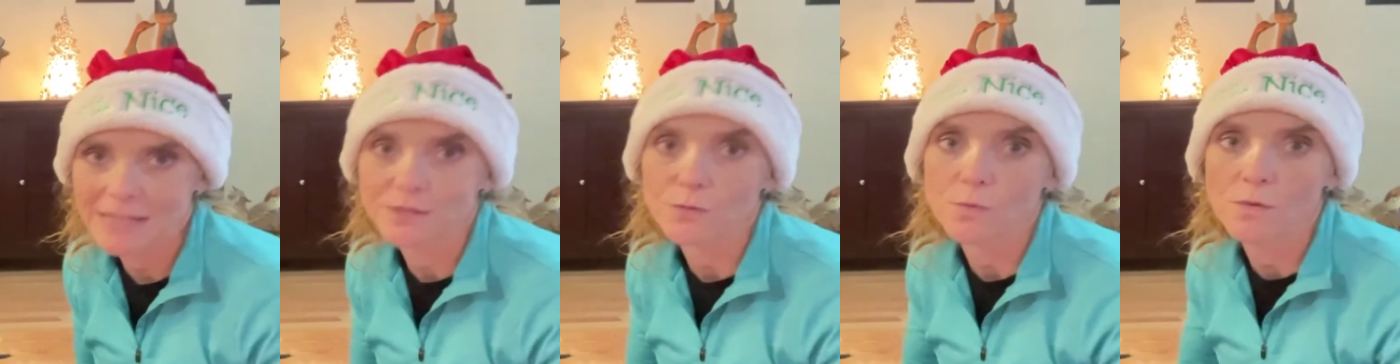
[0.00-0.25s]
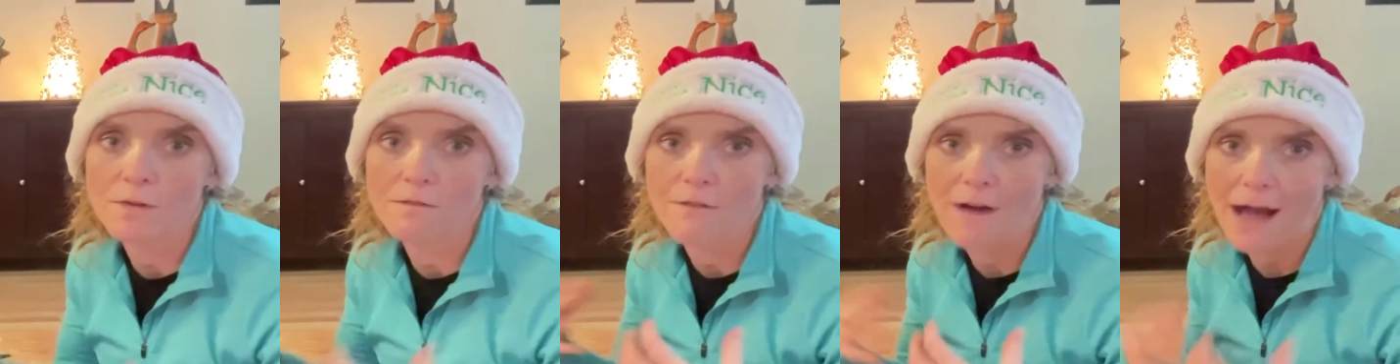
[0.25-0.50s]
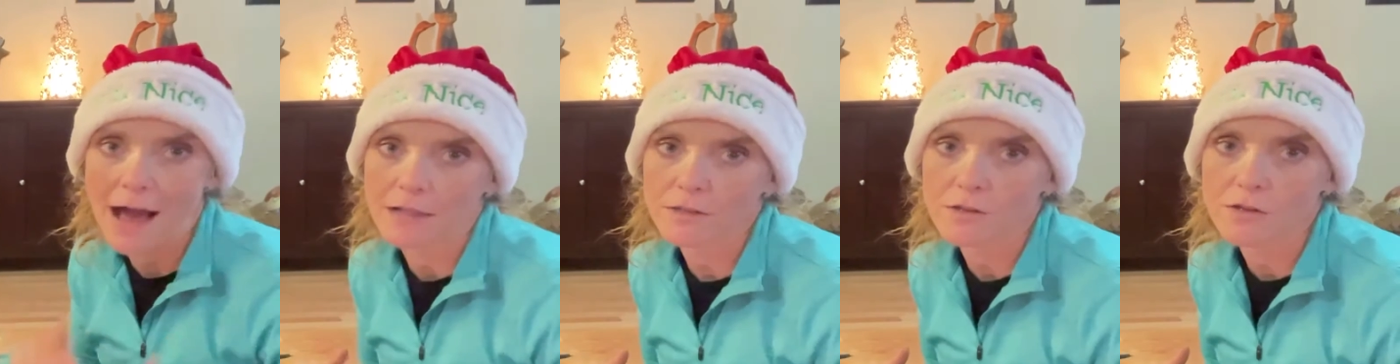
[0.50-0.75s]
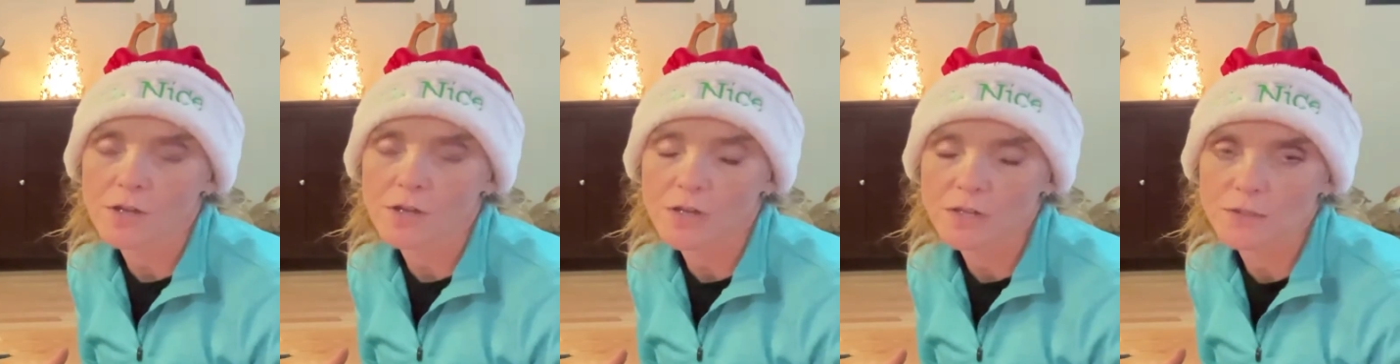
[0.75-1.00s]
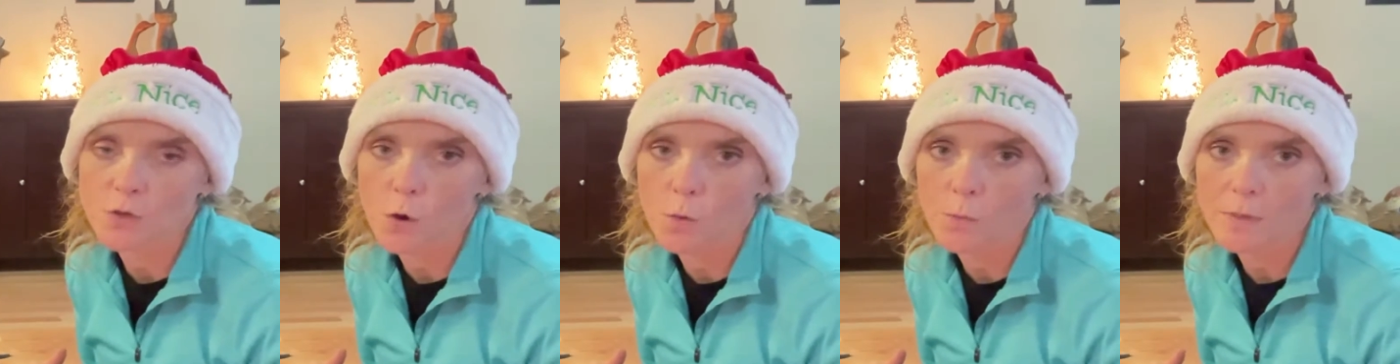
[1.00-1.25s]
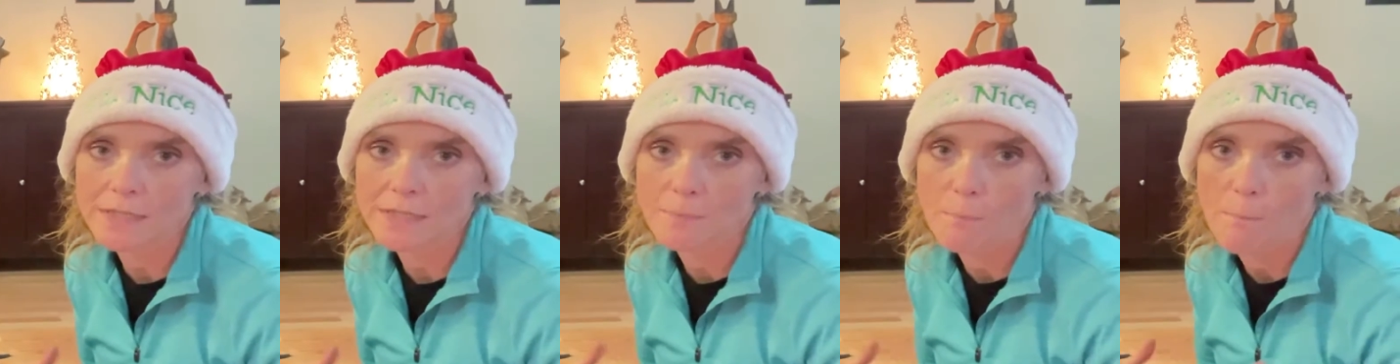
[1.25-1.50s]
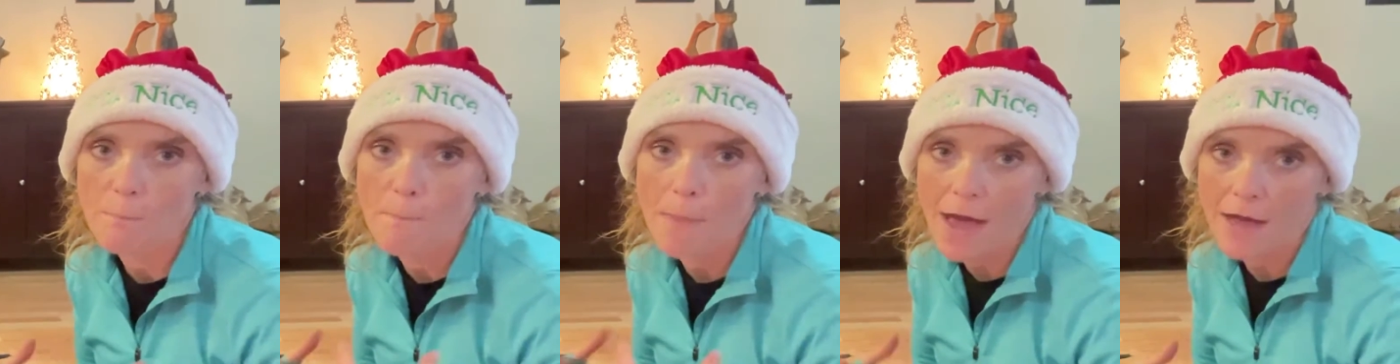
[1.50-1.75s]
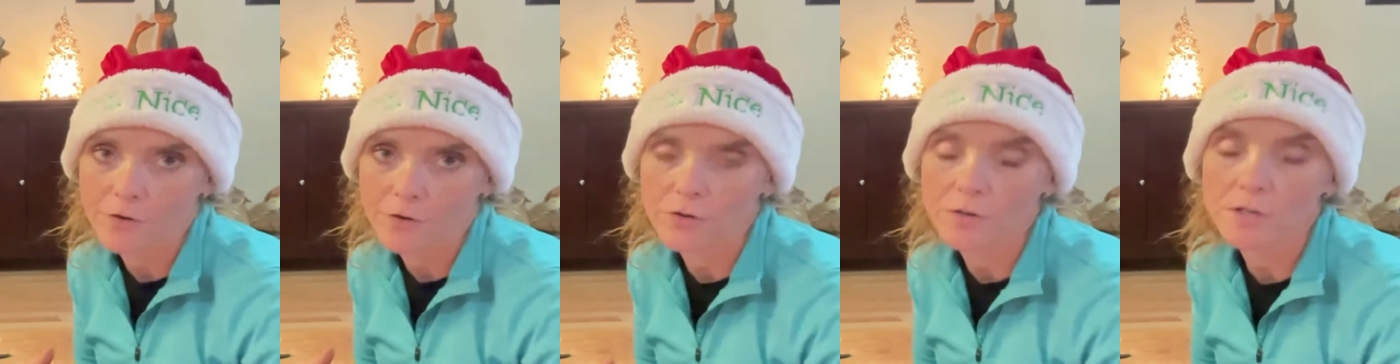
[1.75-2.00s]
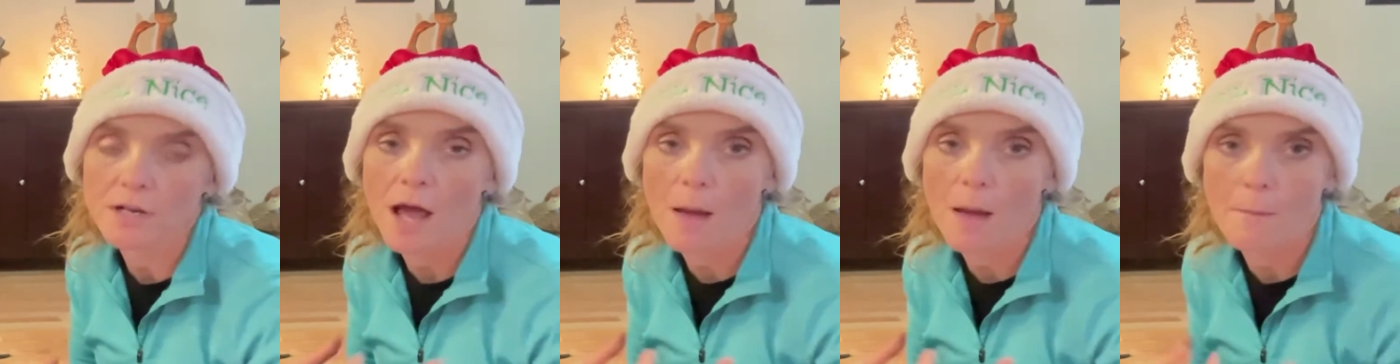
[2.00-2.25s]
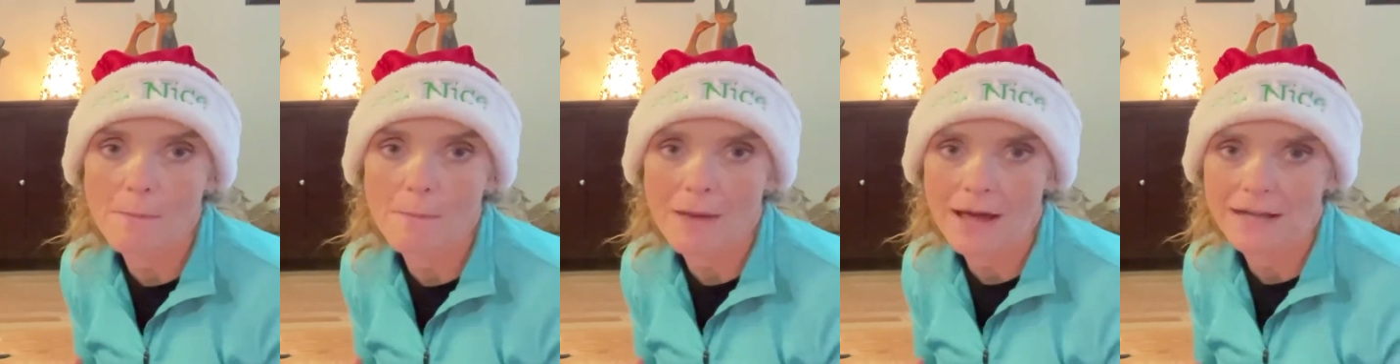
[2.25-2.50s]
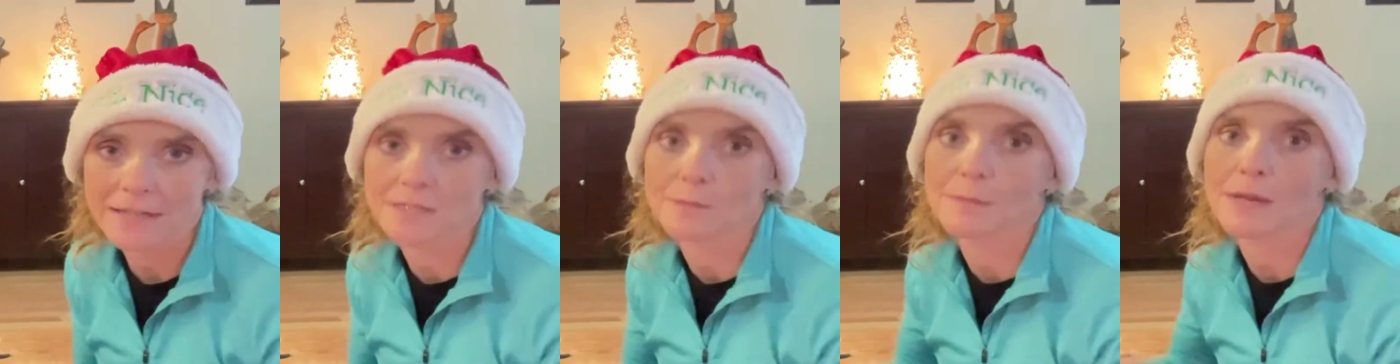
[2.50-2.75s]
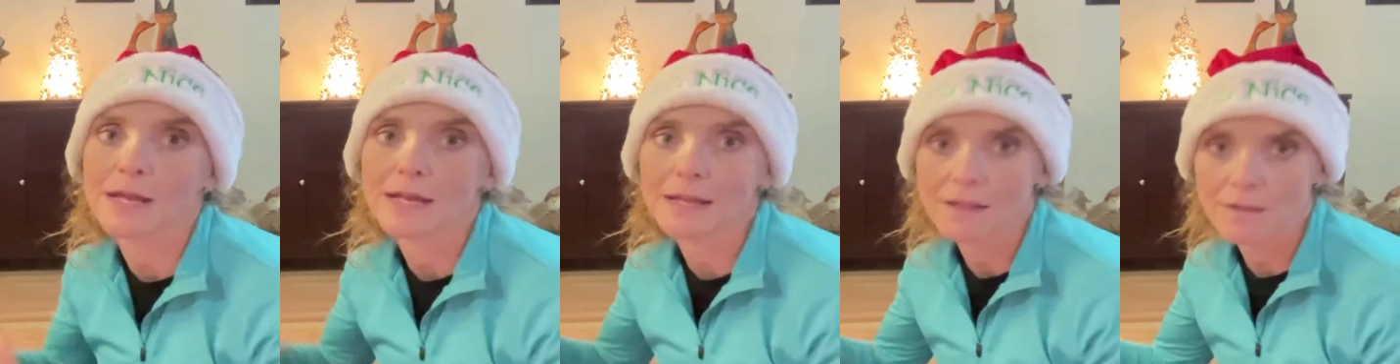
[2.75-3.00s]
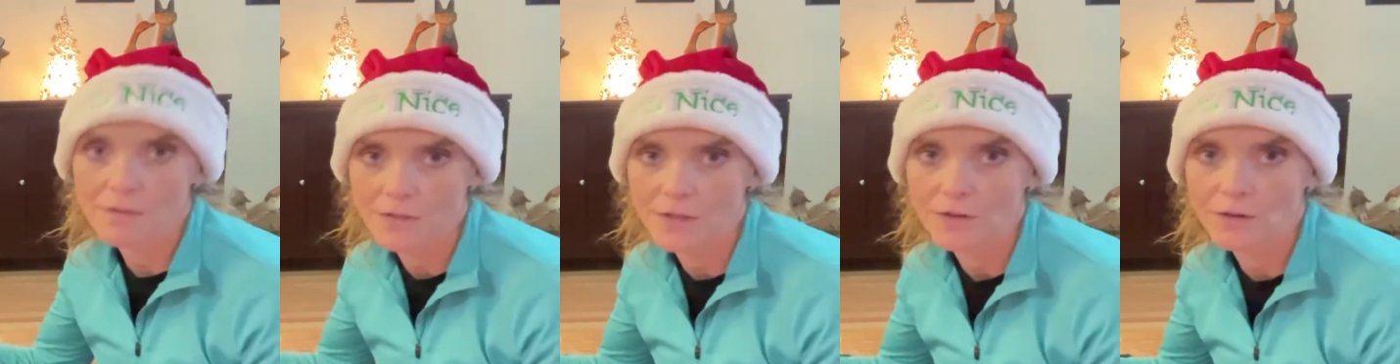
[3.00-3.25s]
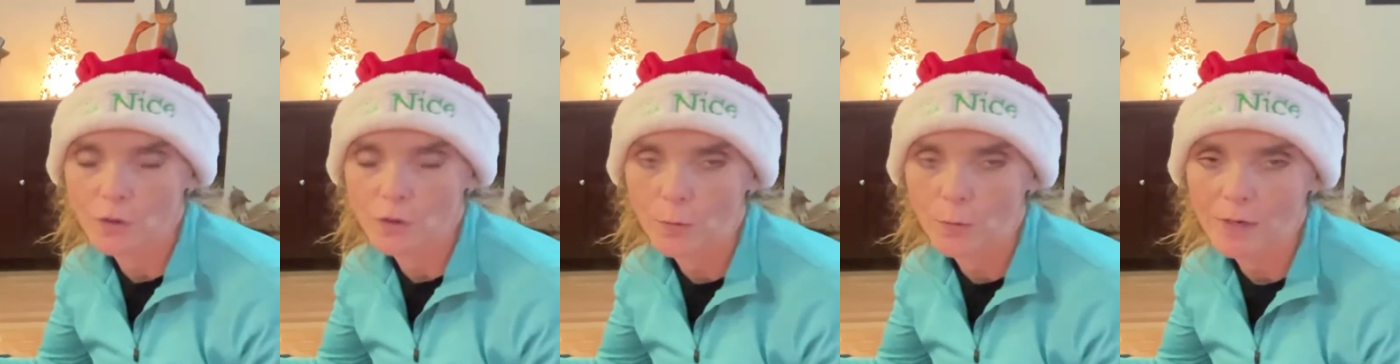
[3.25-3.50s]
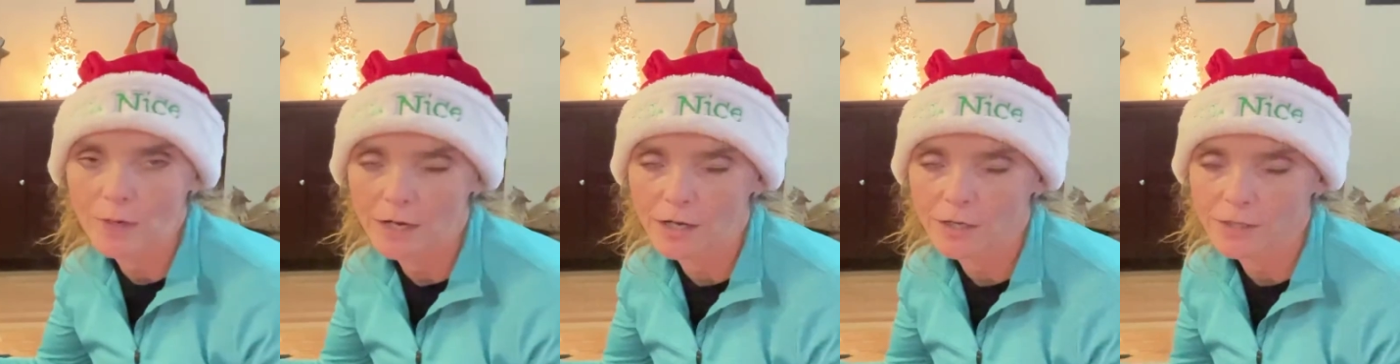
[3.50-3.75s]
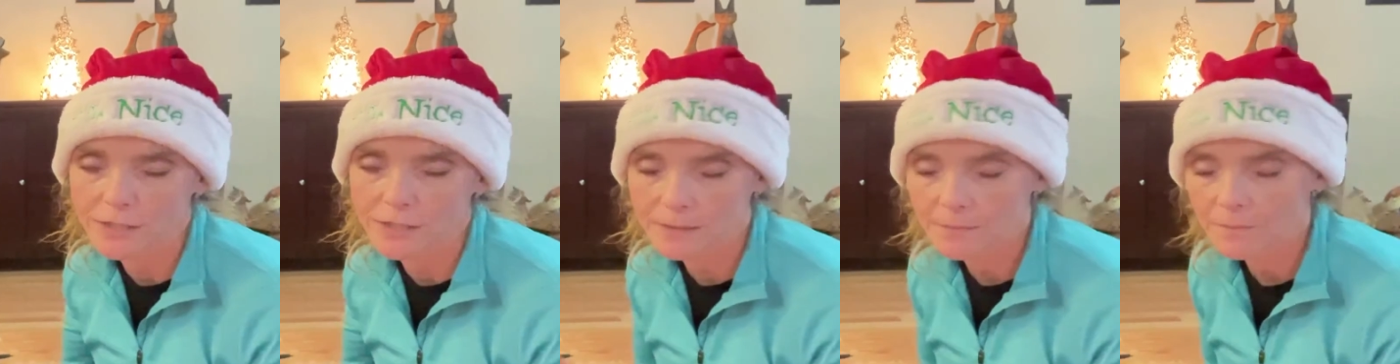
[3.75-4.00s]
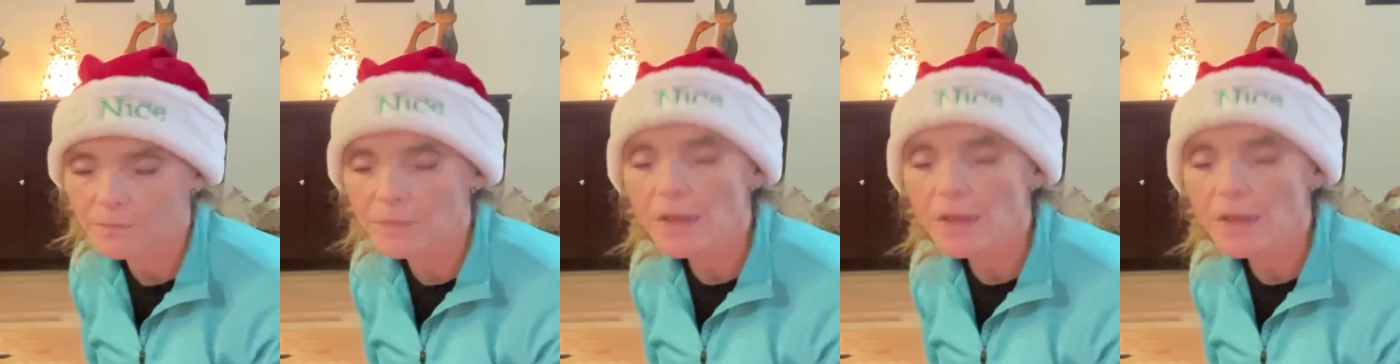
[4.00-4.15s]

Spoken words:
So the value is always better coming back to me than going out.